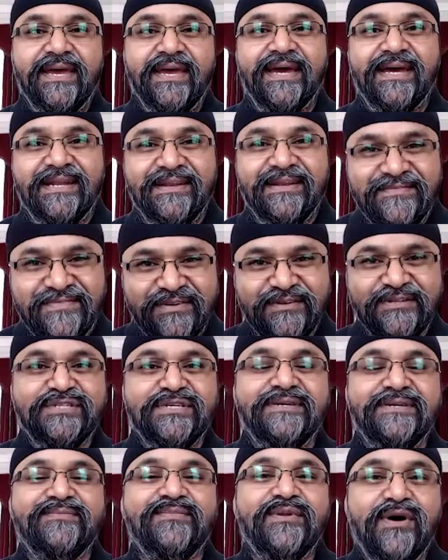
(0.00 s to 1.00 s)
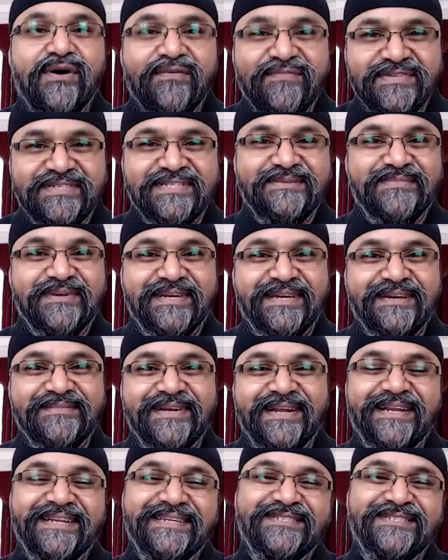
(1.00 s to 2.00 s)
and in future will obviously become
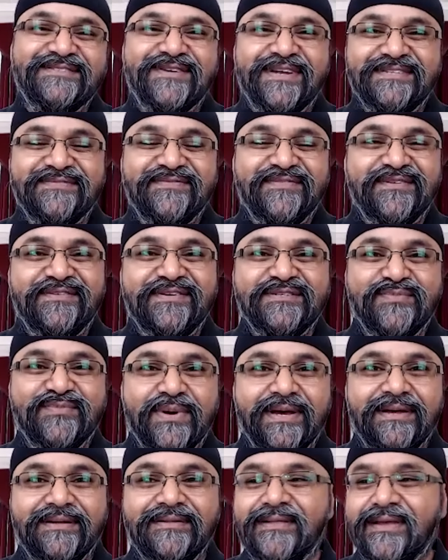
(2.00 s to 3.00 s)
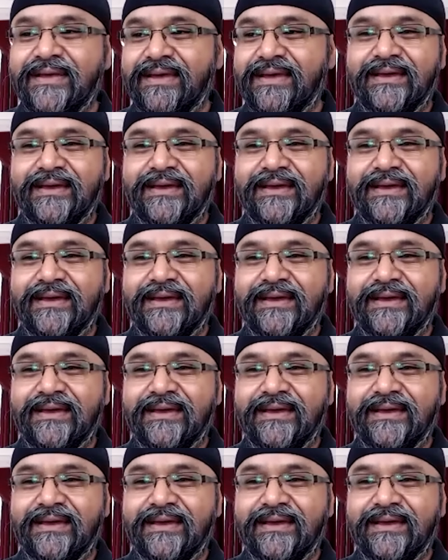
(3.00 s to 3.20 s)
an energy transfer as well.